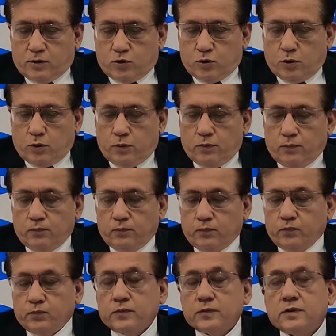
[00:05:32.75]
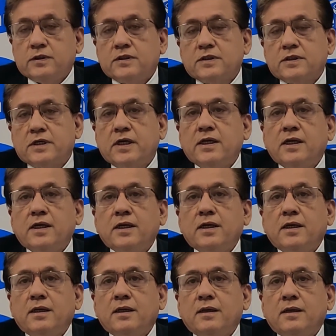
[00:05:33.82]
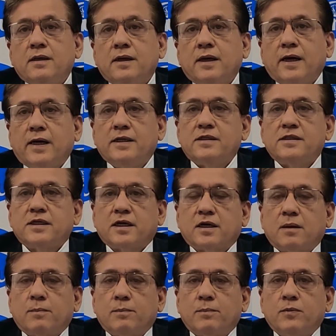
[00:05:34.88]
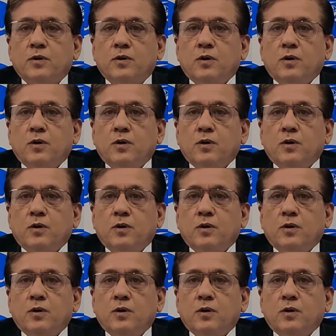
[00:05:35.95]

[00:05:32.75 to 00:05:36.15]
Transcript: So, screening and checkup